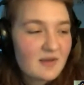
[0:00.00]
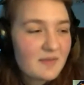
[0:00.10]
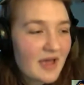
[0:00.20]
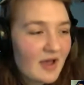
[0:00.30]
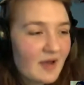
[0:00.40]

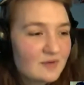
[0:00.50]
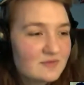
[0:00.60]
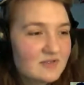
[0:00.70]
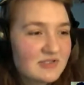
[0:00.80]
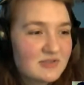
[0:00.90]

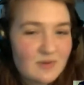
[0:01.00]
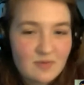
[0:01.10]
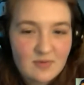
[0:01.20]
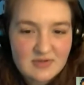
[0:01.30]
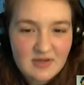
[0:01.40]
about what
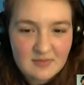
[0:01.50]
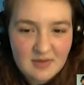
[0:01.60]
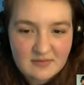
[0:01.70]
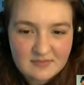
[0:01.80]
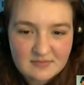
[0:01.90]
were we talking about?